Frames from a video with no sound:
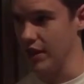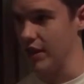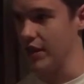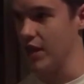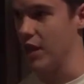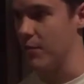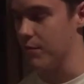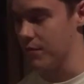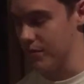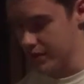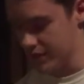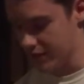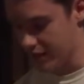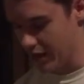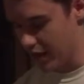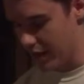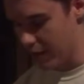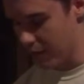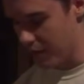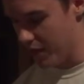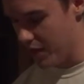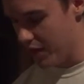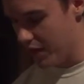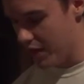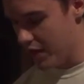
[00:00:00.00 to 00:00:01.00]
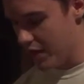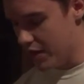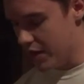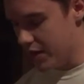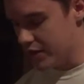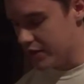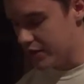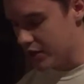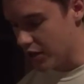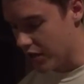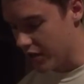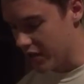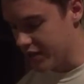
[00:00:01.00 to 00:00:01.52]
keep them the same.
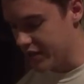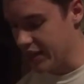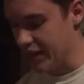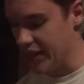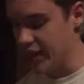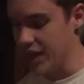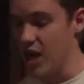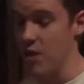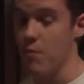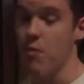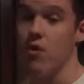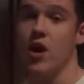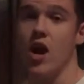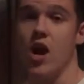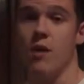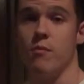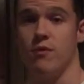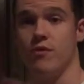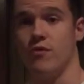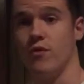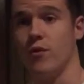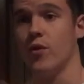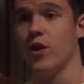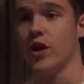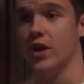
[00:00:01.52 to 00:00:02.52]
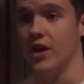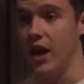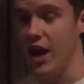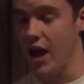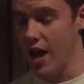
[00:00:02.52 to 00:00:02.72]
So they take an MRI before and